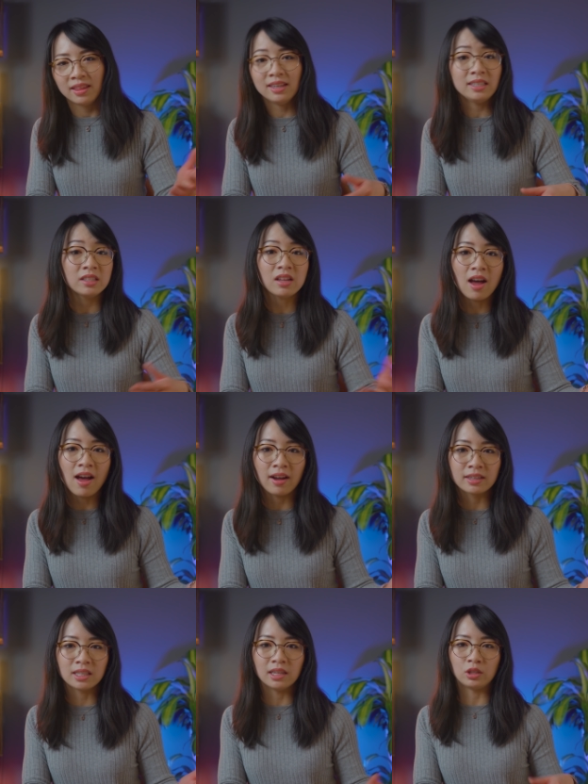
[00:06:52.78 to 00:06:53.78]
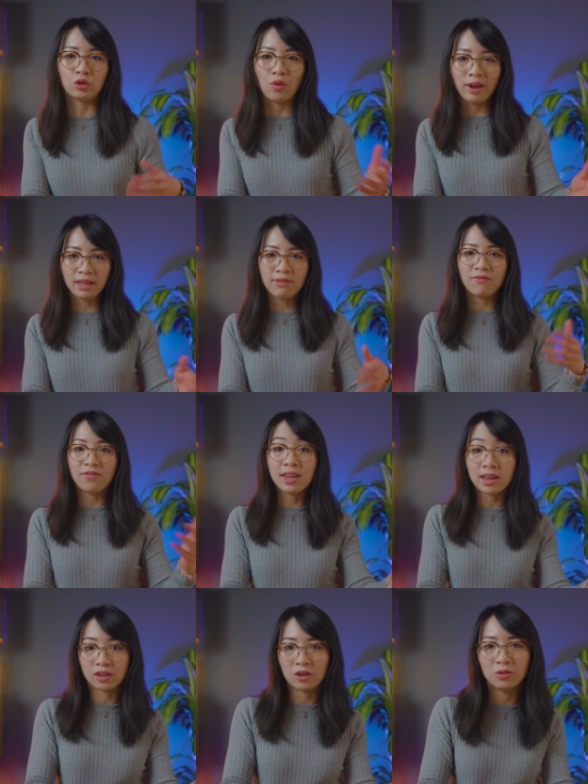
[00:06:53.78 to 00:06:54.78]
these stocks as trading
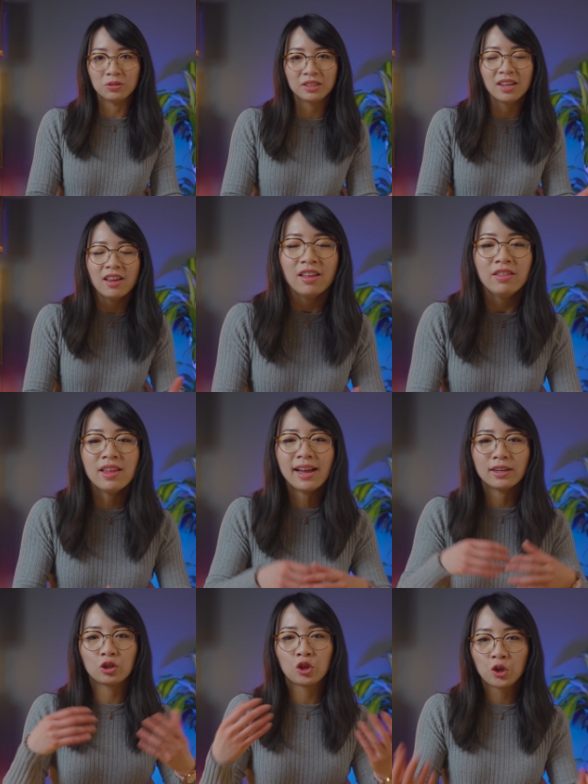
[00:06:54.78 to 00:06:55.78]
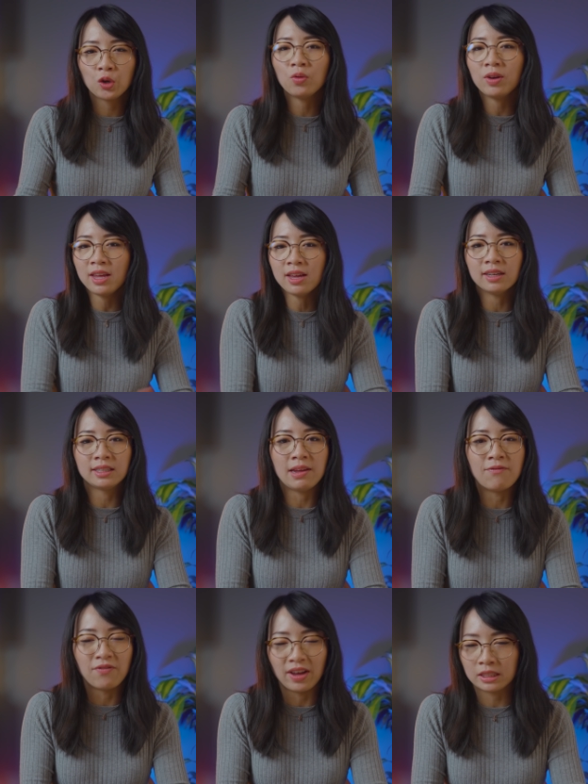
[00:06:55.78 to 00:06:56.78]
vehicles, not truly as
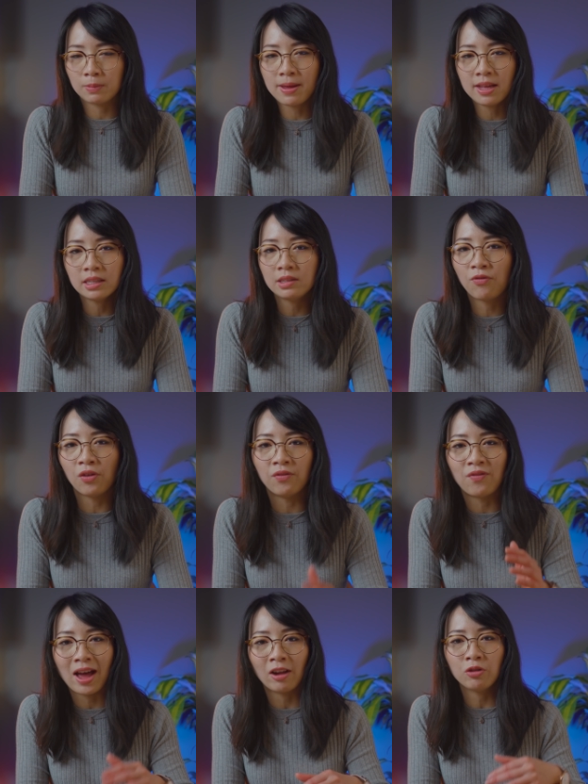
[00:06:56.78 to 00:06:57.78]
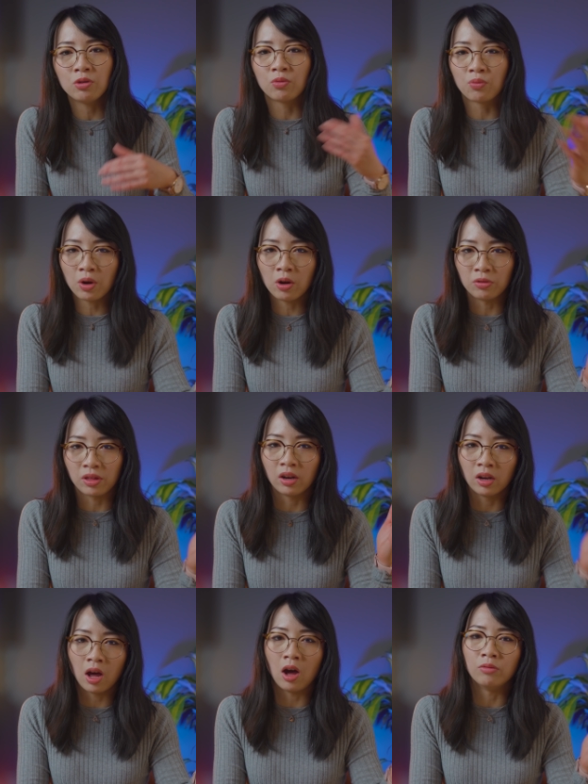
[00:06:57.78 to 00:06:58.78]
investments for value growth
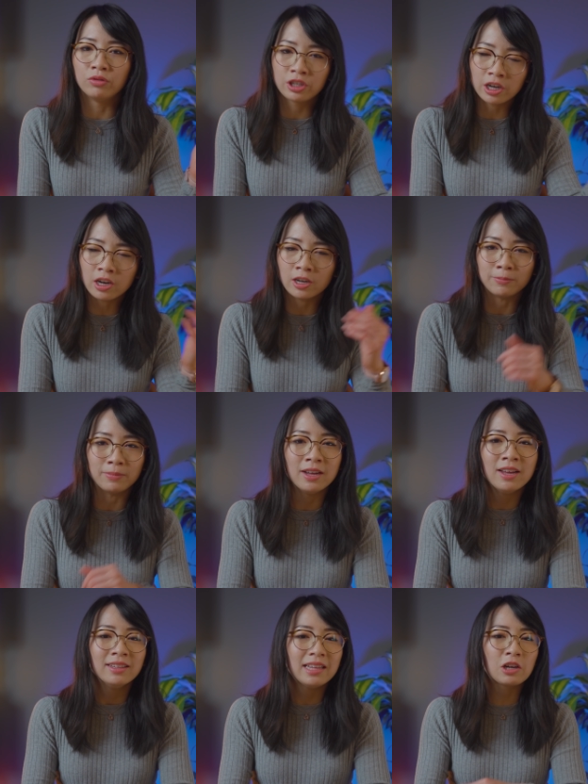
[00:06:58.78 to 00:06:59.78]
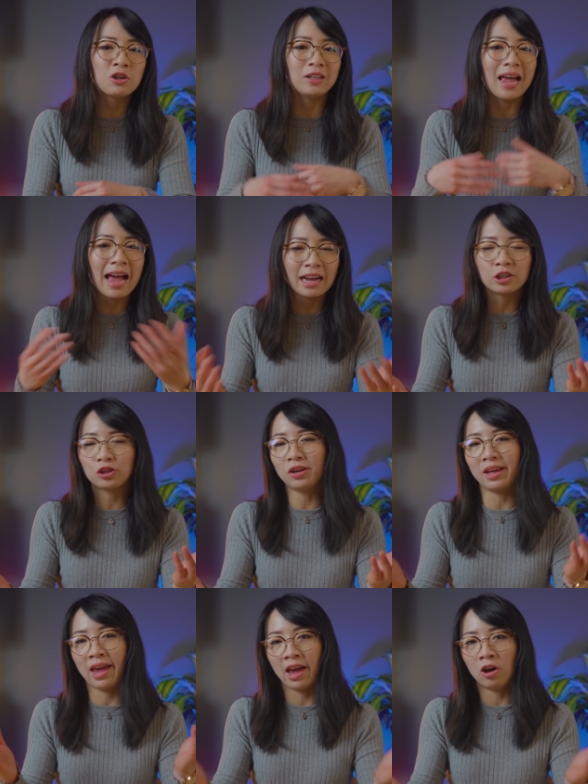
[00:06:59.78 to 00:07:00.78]
long term that could
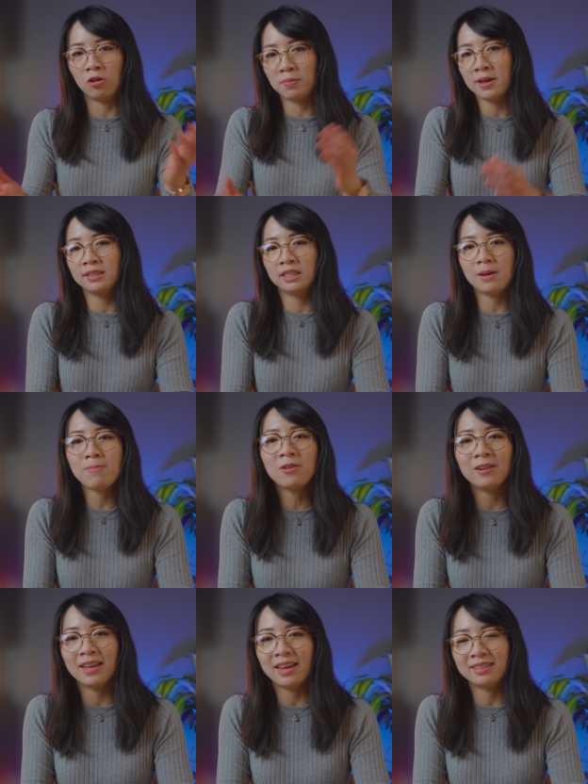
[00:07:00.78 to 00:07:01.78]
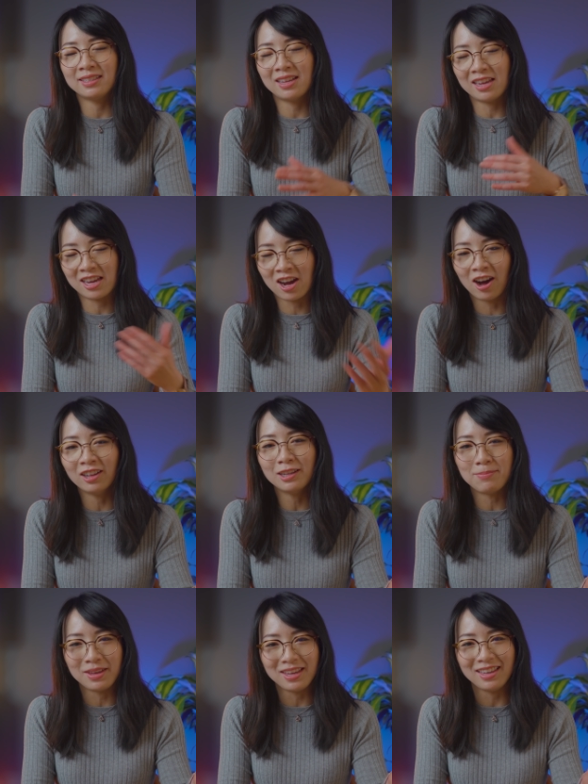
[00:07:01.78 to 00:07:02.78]
actually help stimulate the
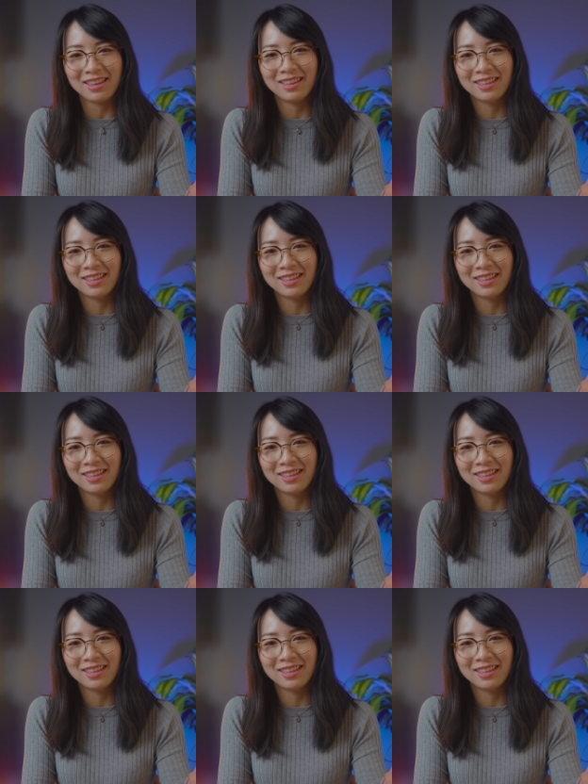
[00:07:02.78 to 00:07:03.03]
economy.